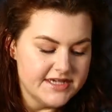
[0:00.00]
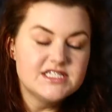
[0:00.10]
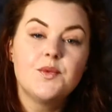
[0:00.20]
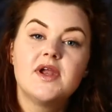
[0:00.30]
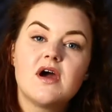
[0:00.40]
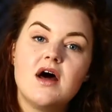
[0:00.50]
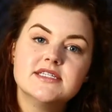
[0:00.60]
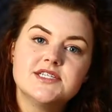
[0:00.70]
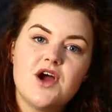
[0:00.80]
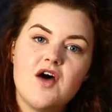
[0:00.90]
So what a
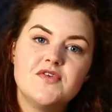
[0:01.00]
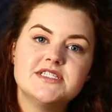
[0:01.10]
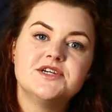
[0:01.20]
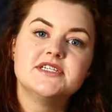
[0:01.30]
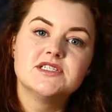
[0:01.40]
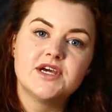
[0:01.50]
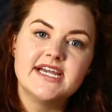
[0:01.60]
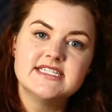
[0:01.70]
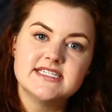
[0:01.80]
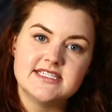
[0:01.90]
consular officer is
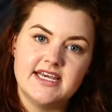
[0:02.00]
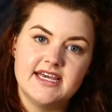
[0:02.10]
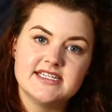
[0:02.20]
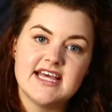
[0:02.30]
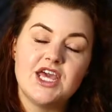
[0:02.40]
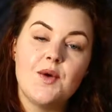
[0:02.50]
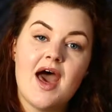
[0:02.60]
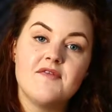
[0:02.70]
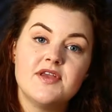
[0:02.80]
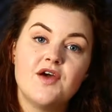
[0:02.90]
looking to see is that you
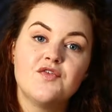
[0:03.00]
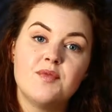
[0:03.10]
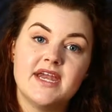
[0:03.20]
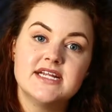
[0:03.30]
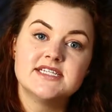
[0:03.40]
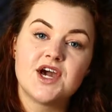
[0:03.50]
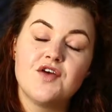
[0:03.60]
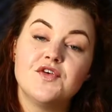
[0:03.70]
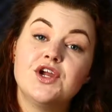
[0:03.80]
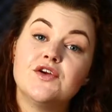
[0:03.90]
have enough money to
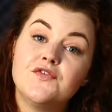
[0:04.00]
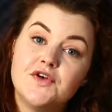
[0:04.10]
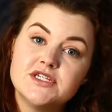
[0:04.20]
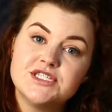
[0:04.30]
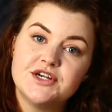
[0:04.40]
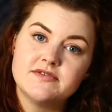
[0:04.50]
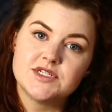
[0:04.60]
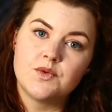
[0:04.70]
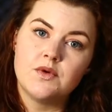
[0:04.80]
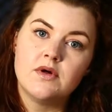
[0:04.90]
cover your first year of
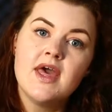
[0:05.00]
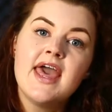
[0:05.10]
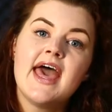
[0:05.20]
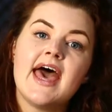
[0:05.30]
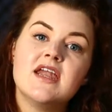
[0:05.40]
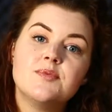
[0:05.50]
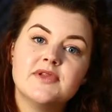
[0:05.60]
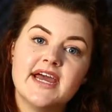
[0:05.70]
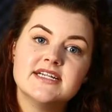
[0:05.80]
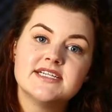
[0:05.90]
school and a
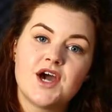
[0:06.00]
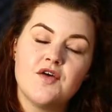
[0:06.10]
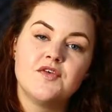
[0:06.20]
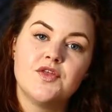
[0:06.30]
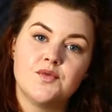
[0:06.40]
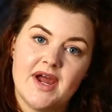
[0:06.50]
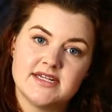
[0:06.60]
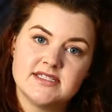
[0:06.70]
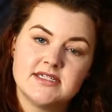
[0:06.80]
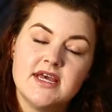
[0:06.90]
plan to cover the
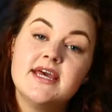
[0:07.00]
rest.